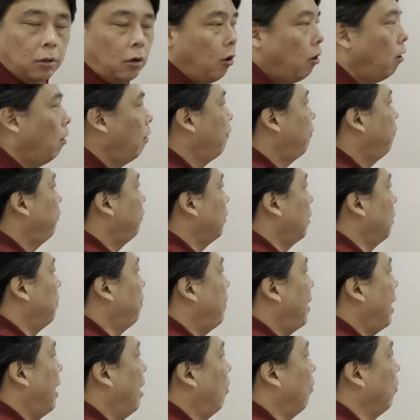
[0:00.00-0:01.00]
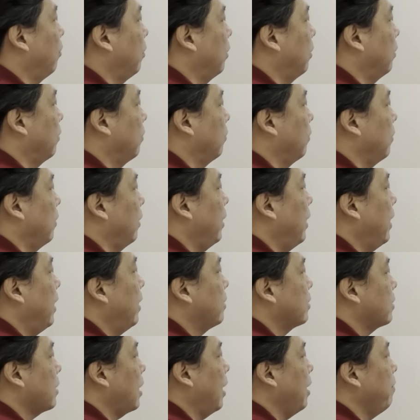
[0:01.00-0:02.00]
of about
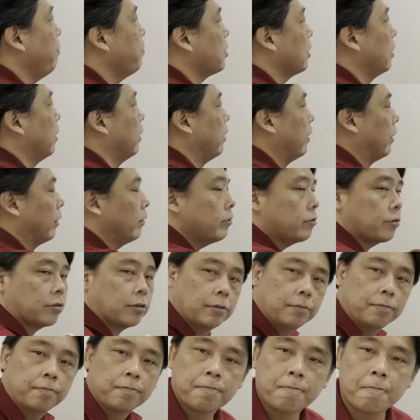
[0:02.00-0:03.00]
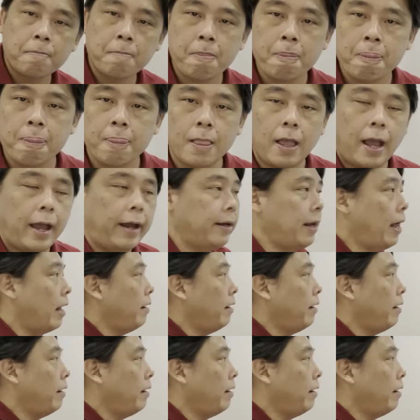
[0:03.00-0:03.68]
8 times earnings, and